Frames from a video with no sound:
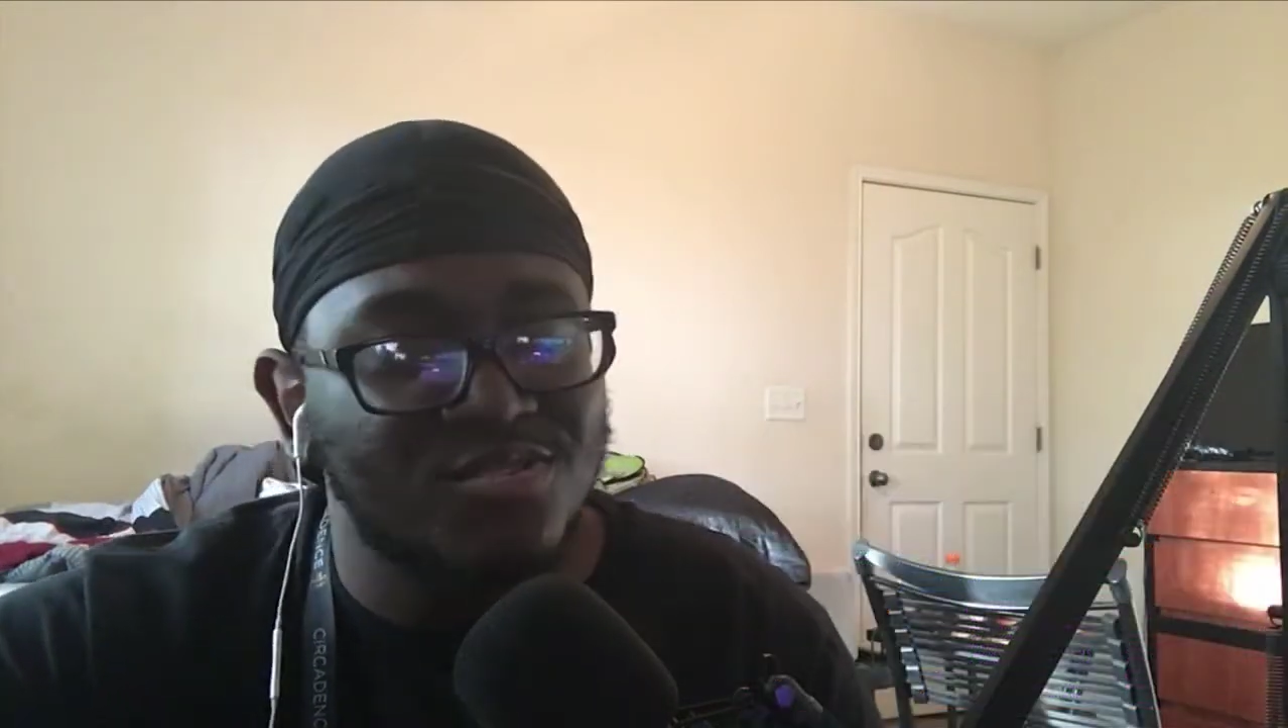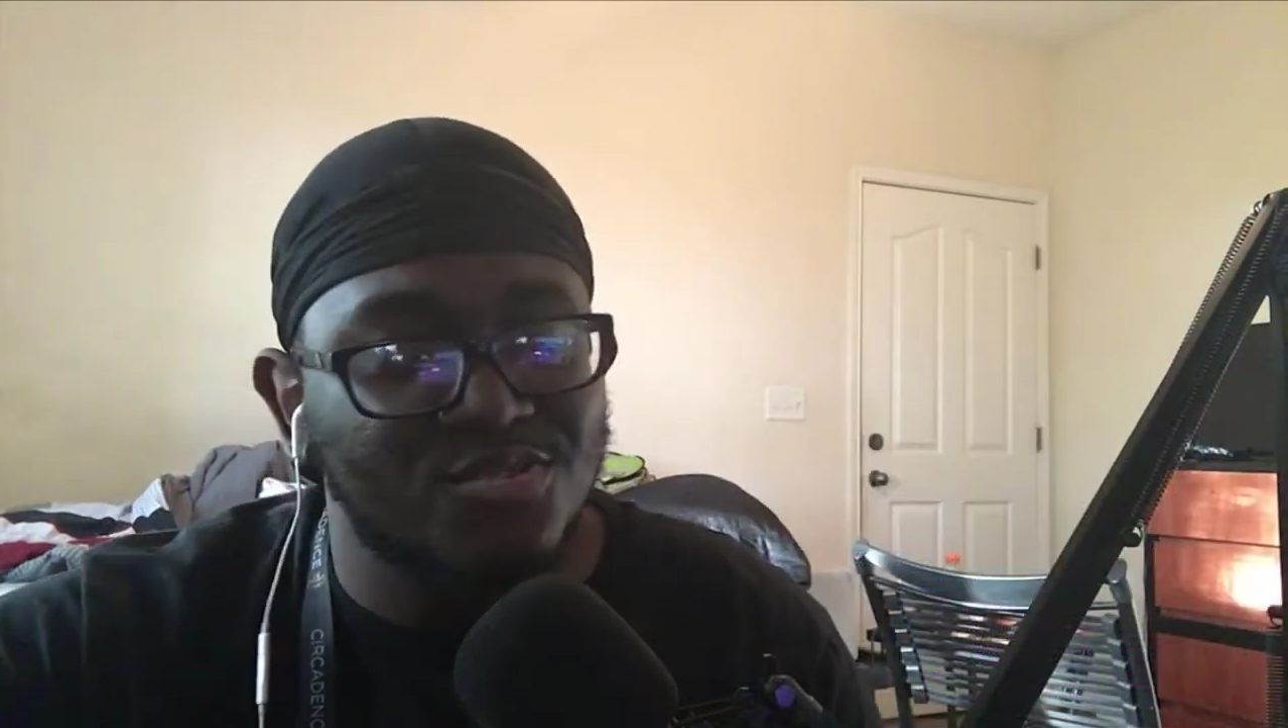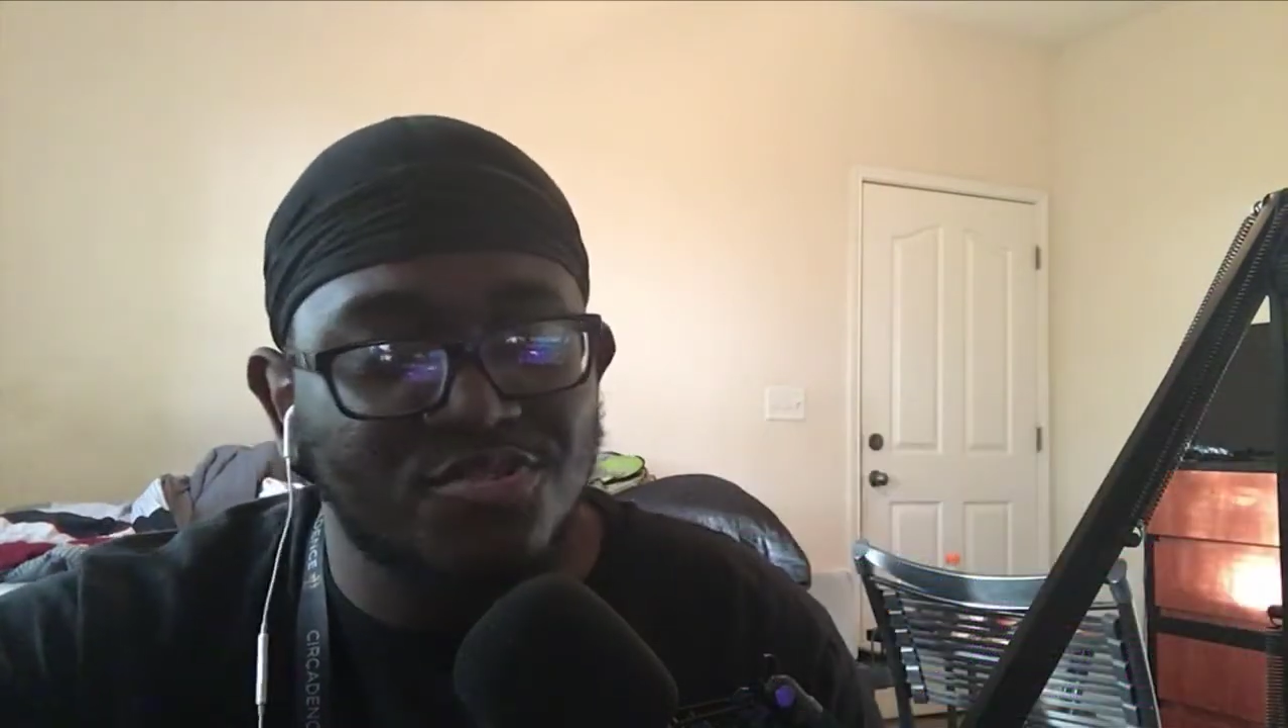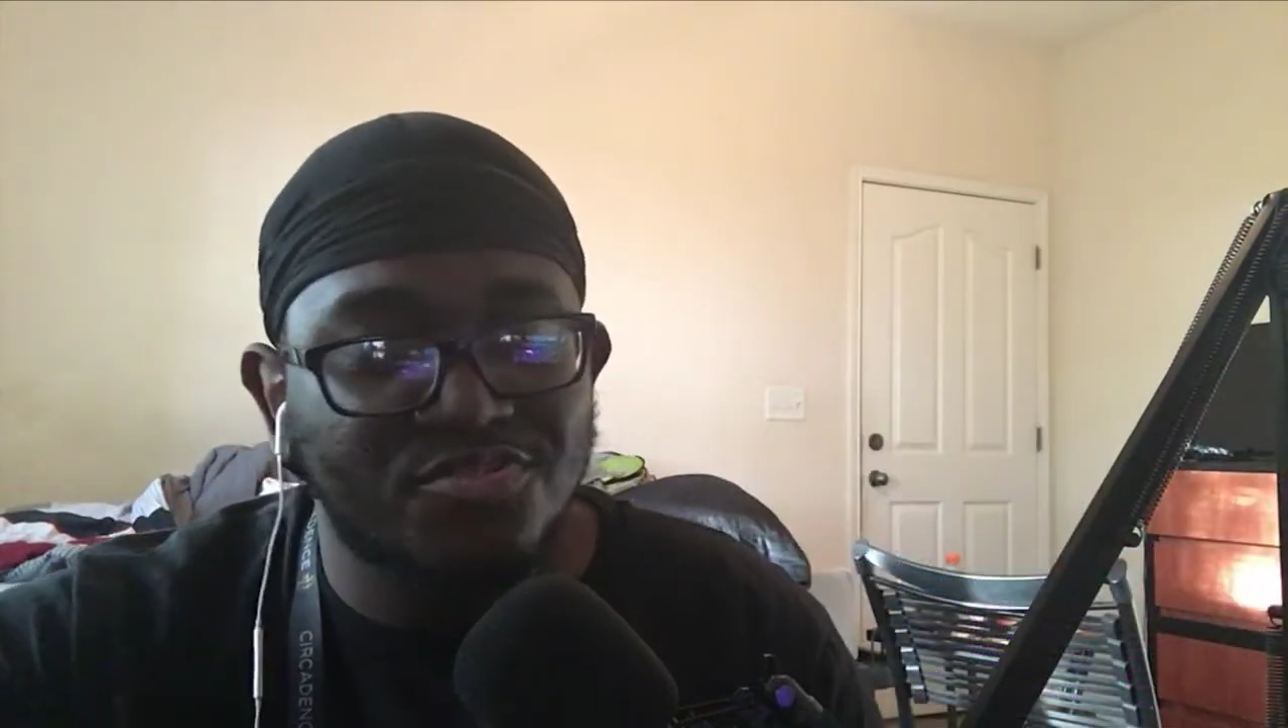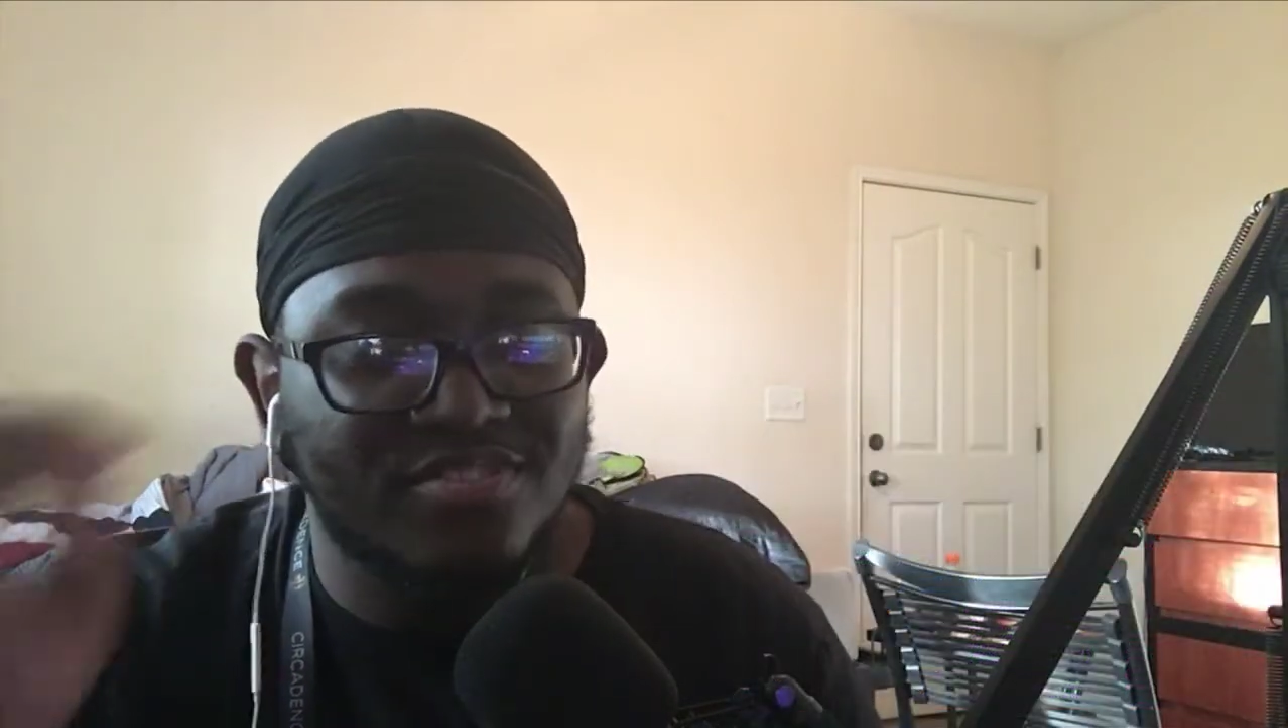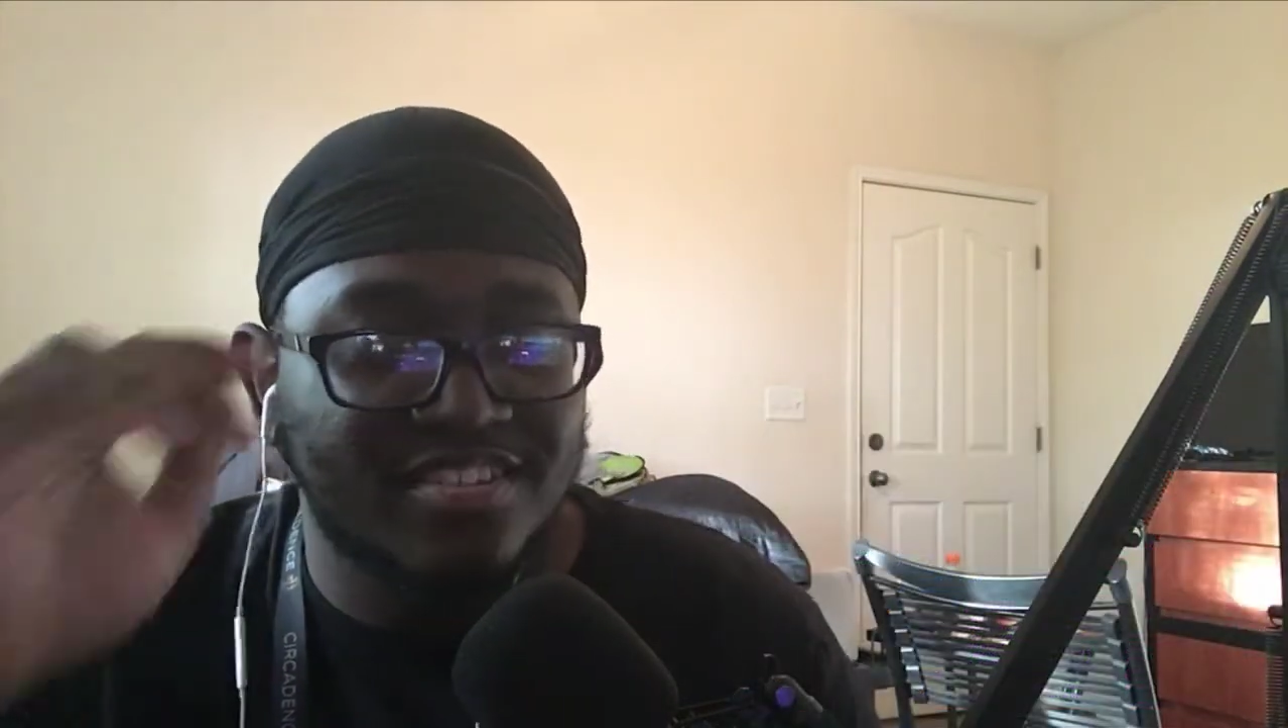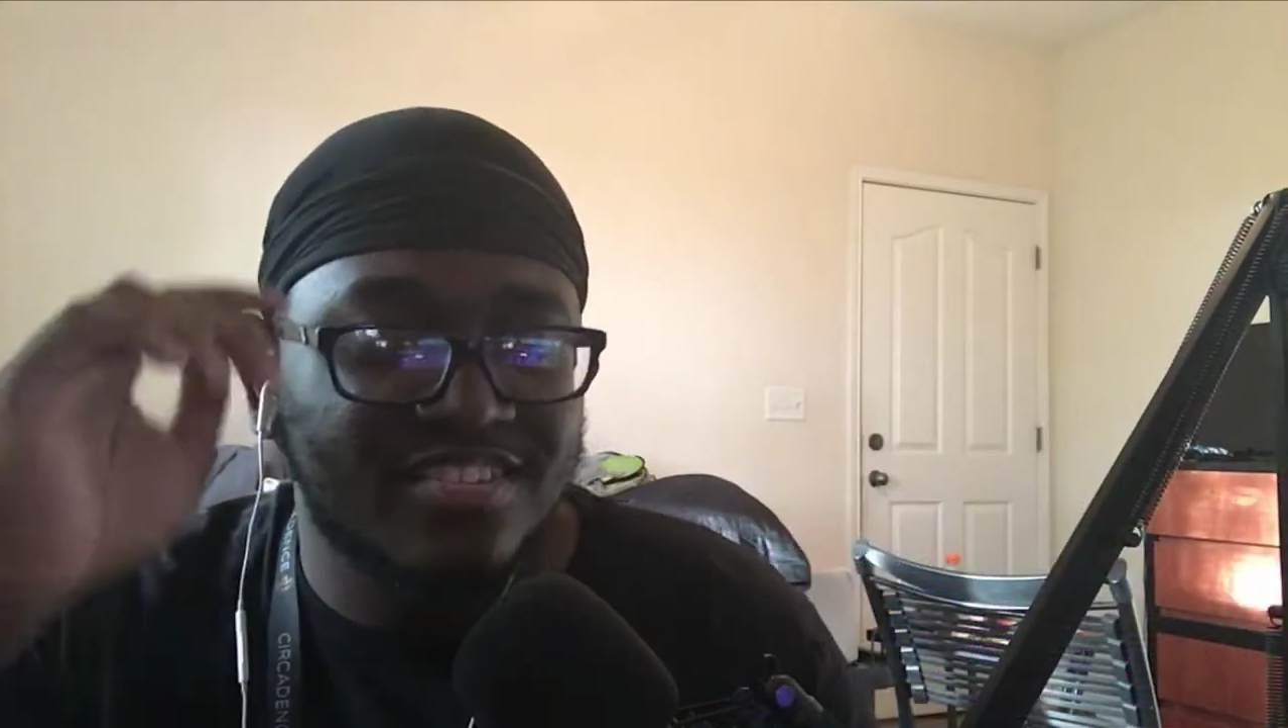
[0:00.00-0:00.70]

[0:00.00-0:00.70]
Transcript: it for this